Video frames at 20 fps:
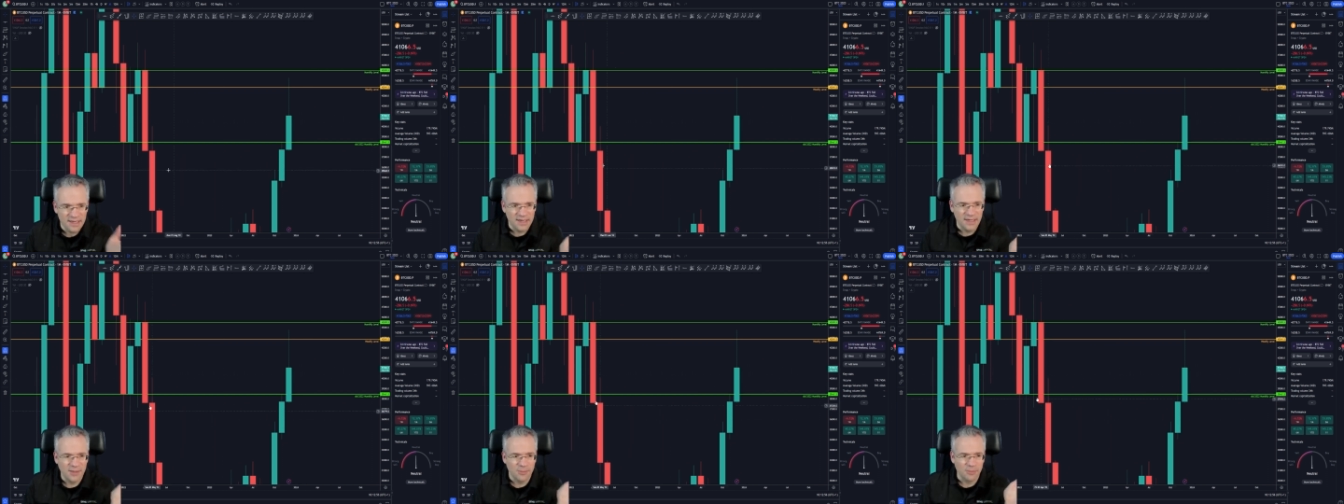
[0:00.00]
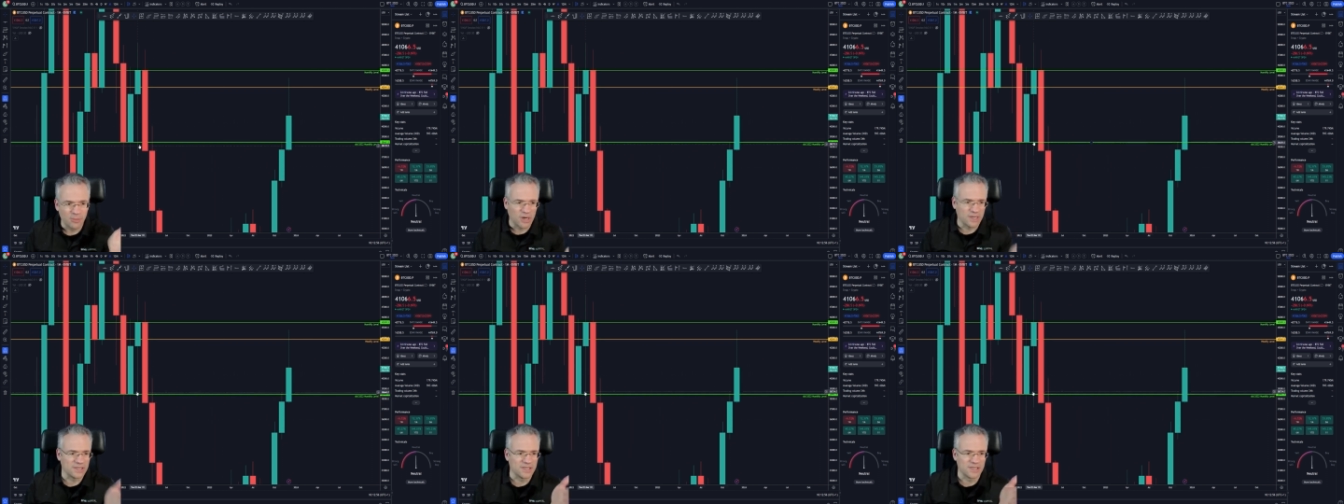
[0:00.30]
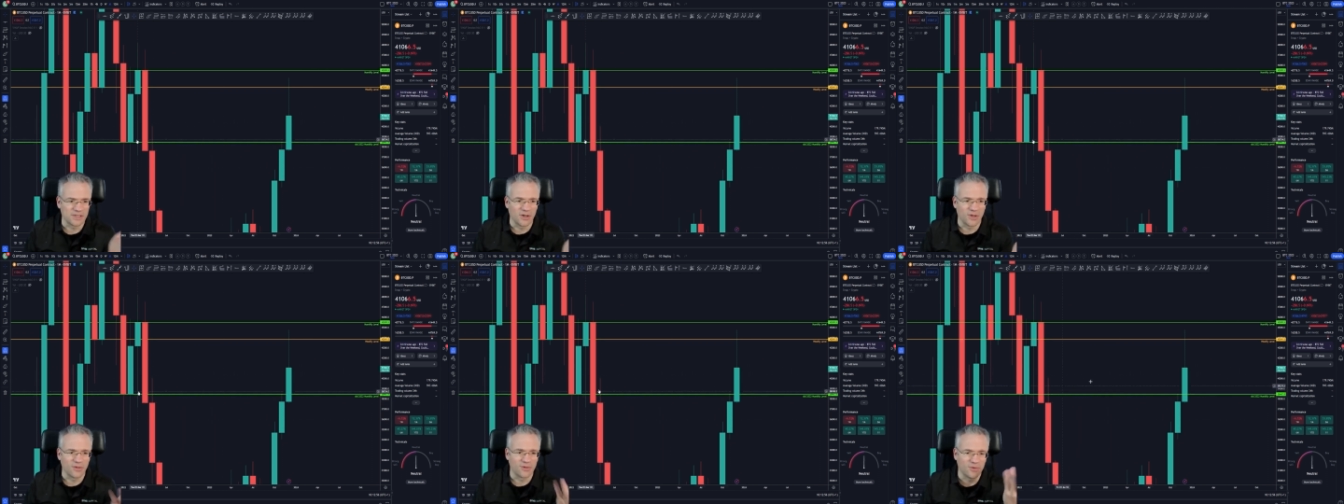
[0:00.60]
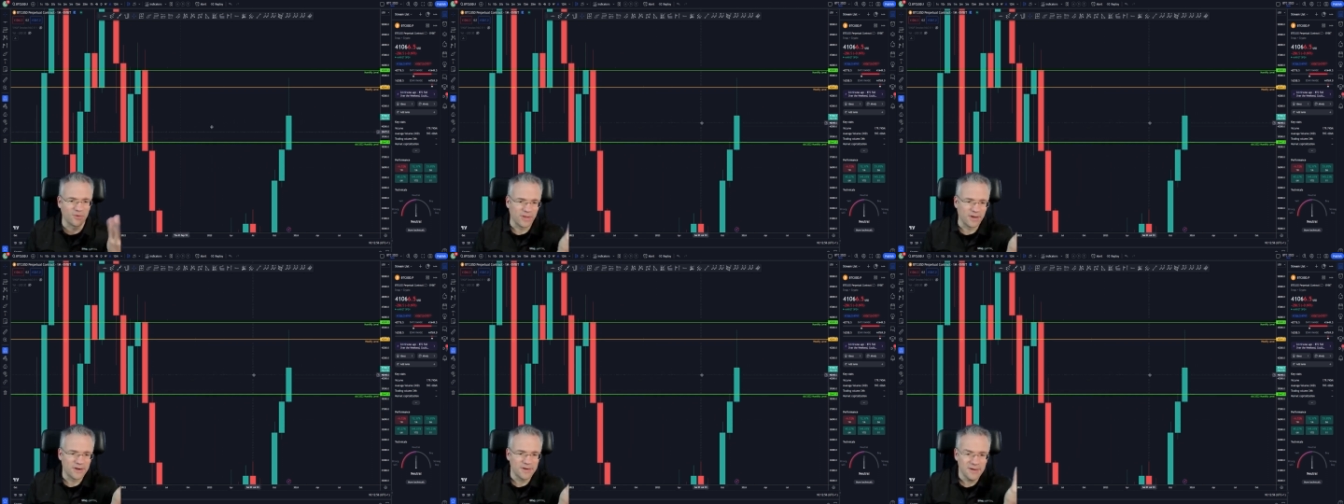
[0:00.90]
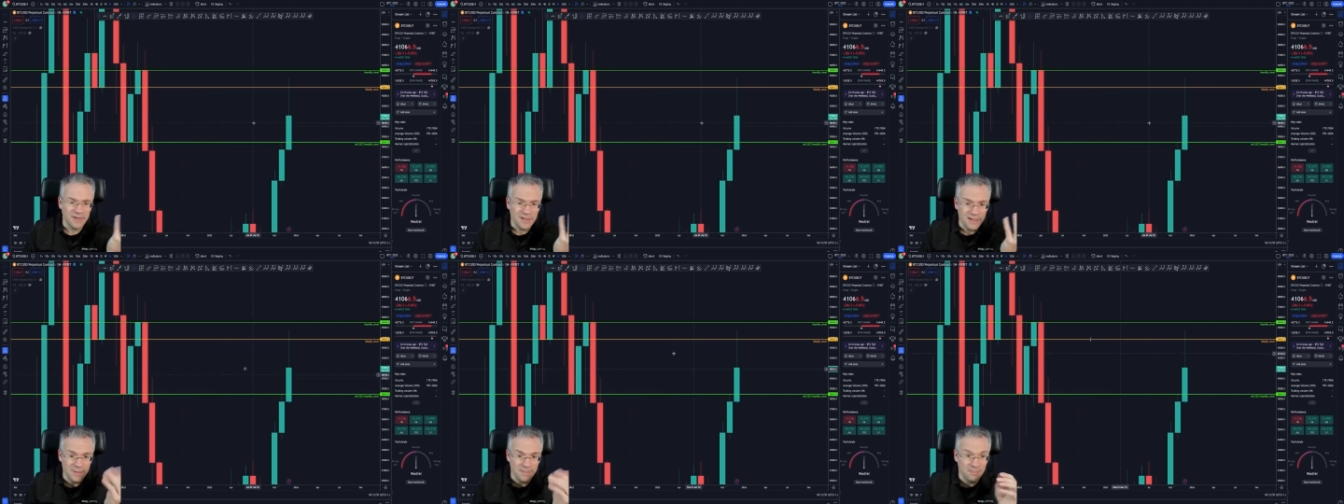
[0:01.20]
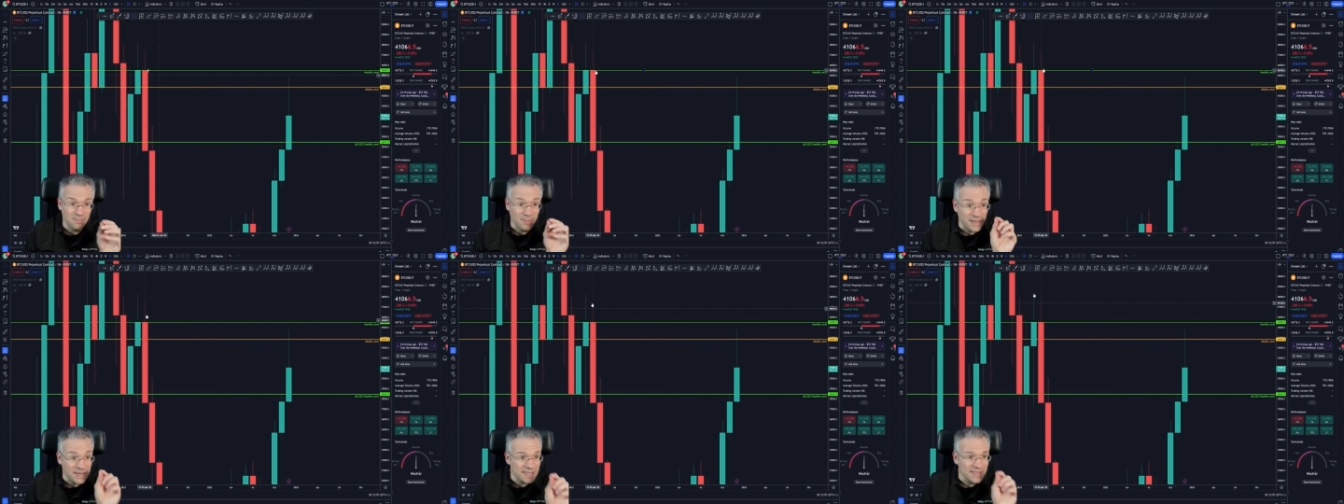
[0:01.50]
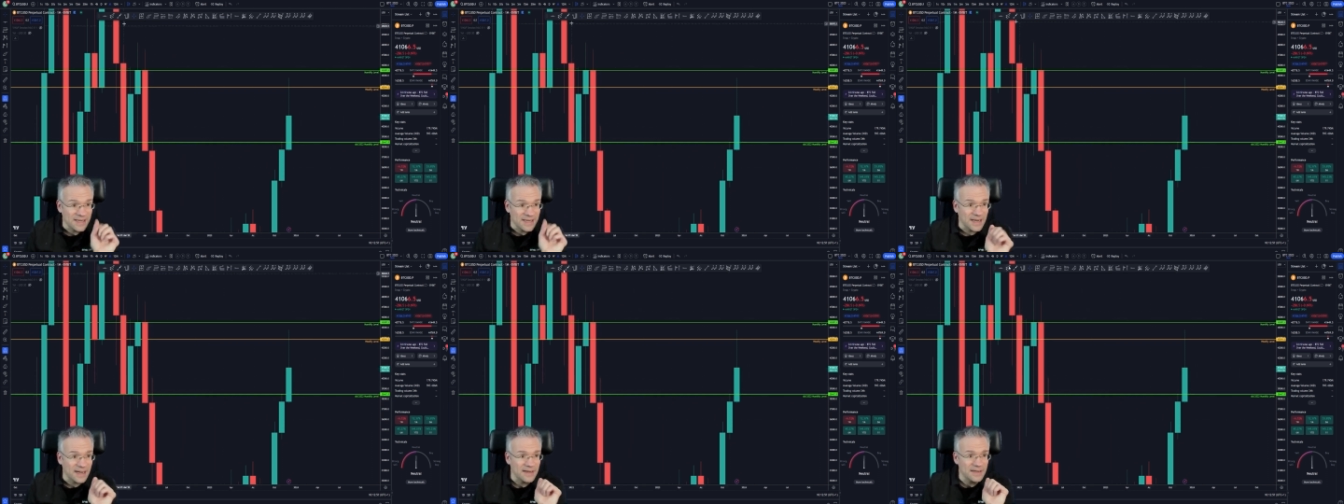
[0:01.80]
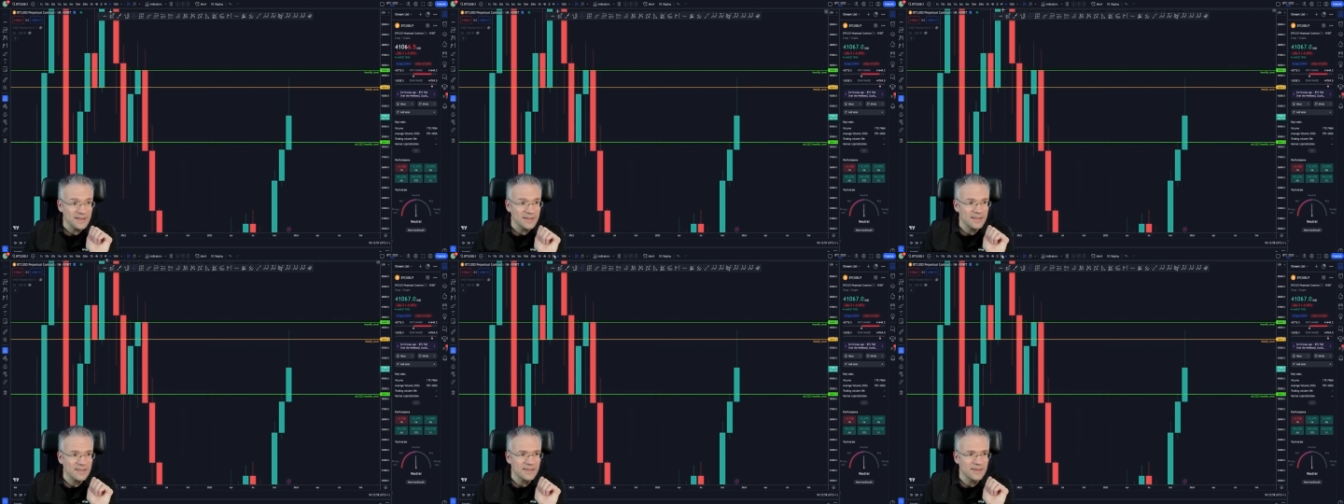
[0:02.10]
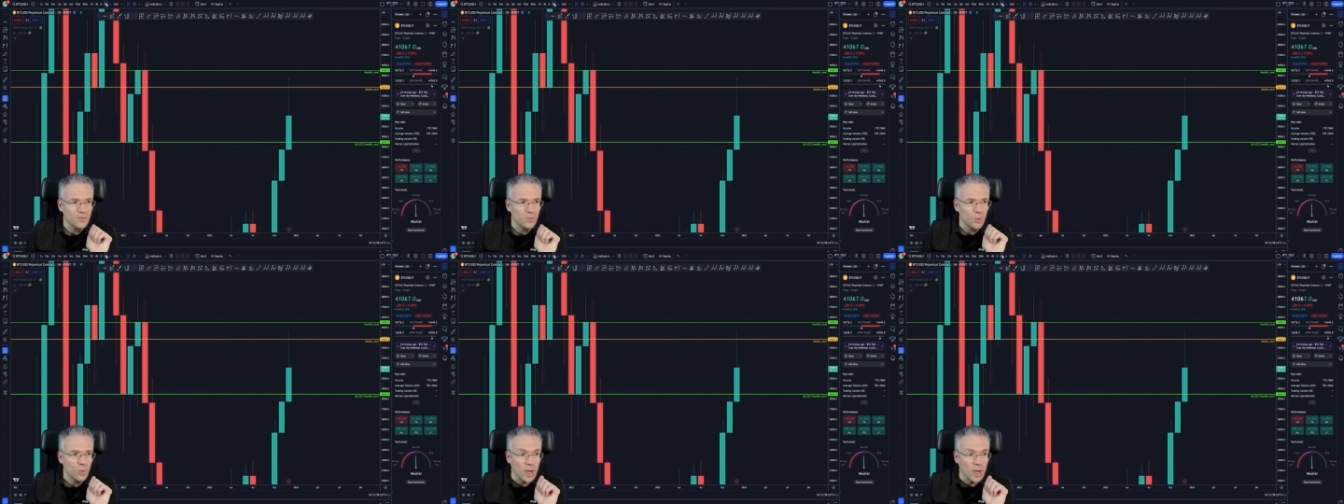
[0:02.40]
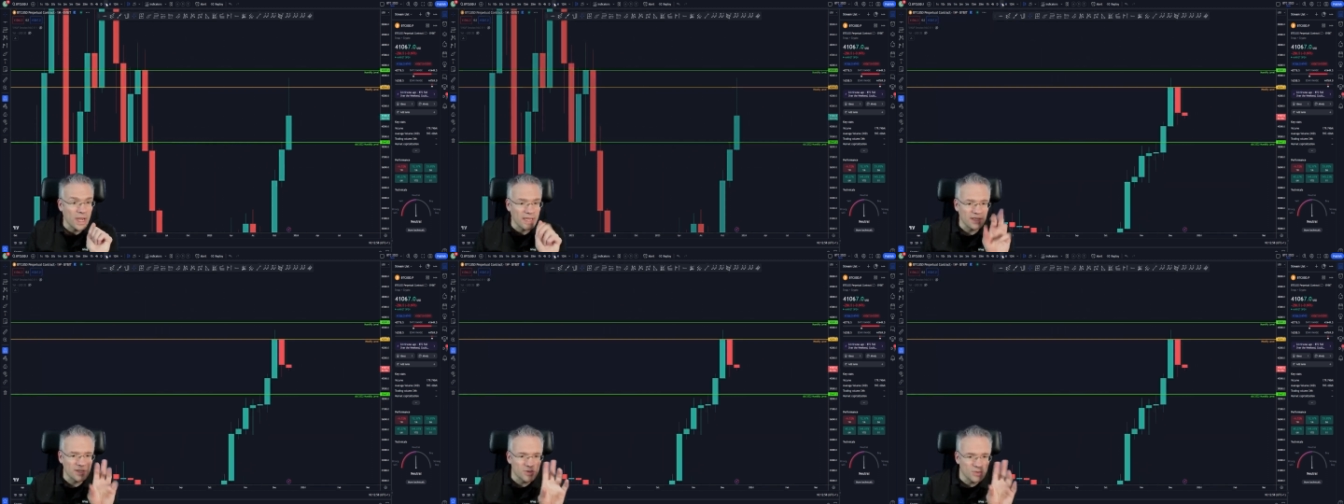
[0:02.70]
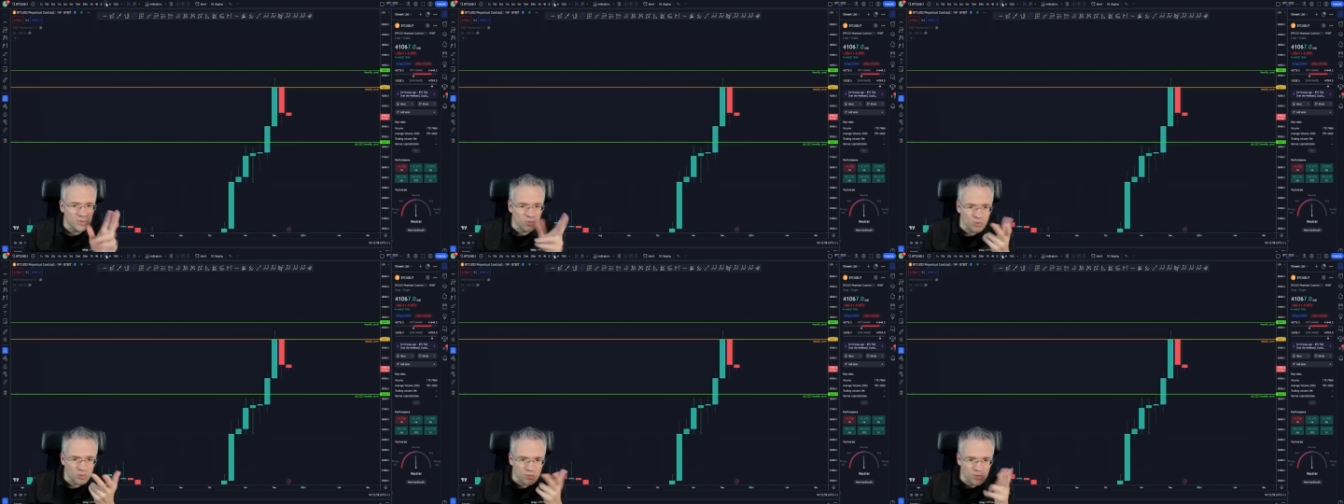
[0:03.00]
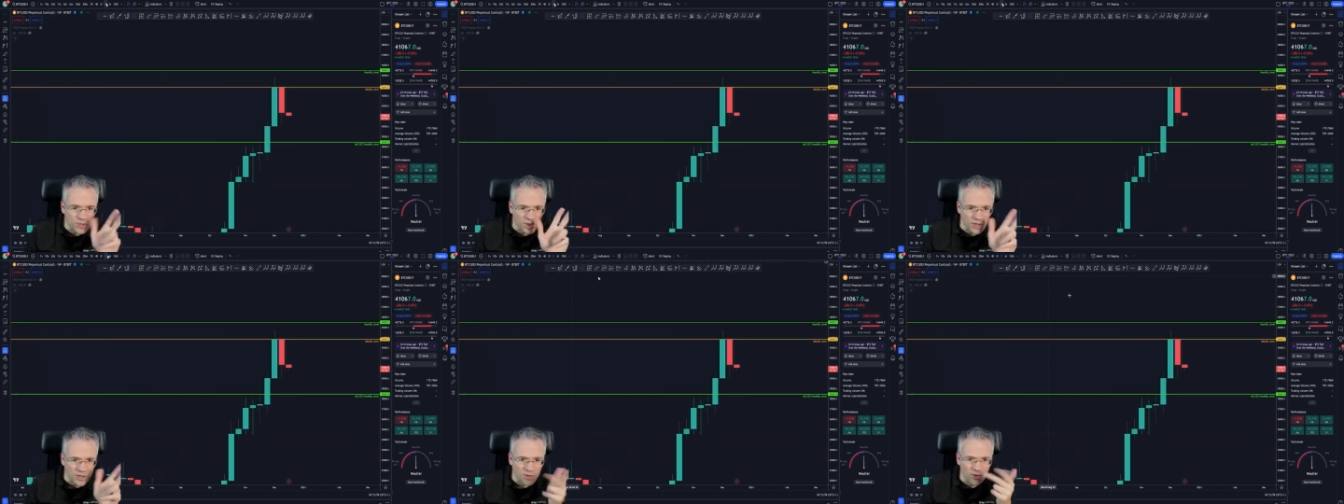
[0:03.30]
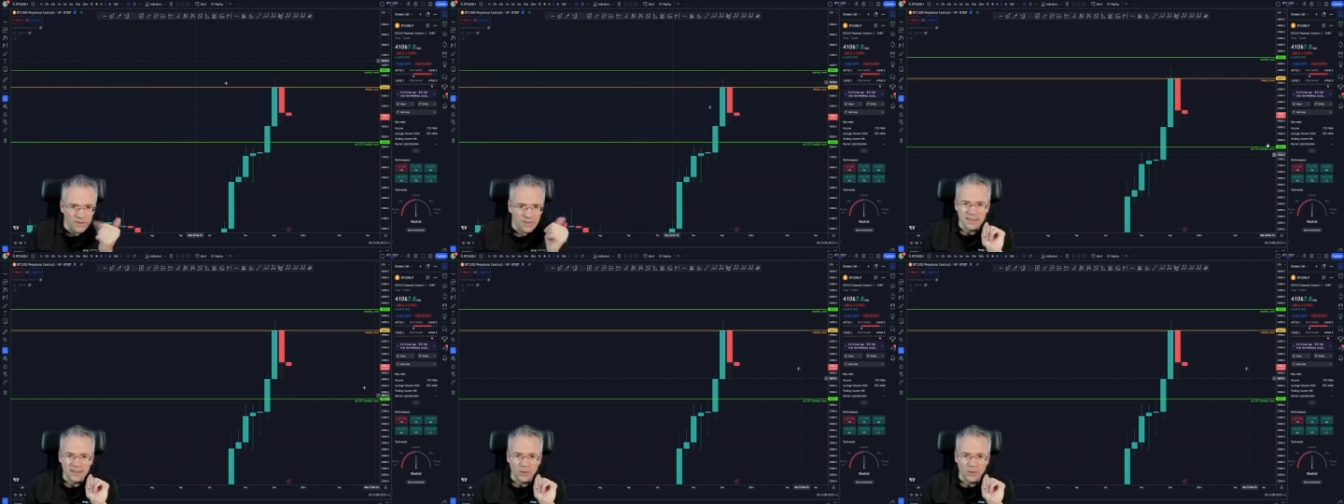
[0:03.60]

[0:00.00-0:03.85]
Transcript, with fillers: price has gone through there. But it's a nice way to, you know,